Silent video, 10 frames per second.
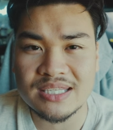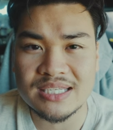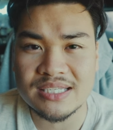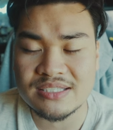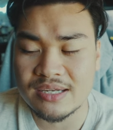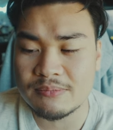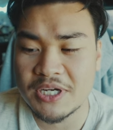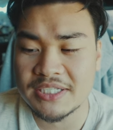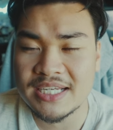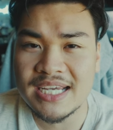the
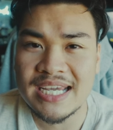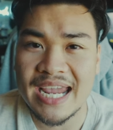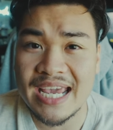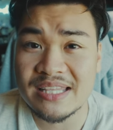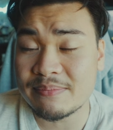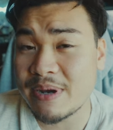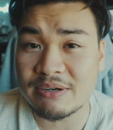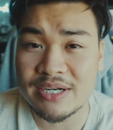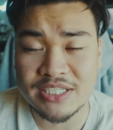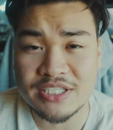subject and the
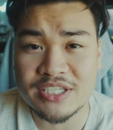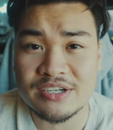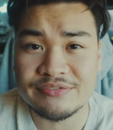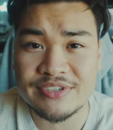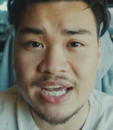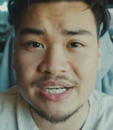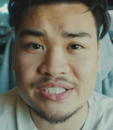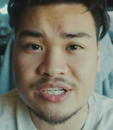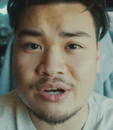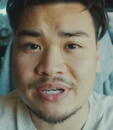background itself that,
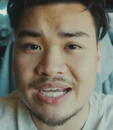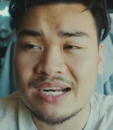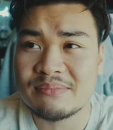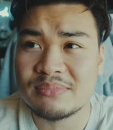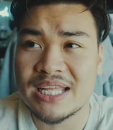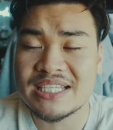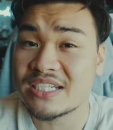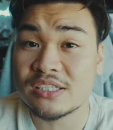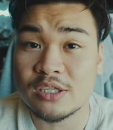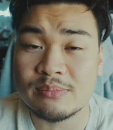you know, it kind of blends
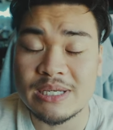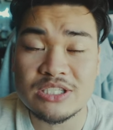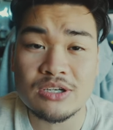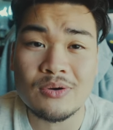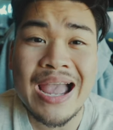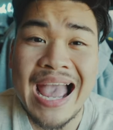in a little bit. So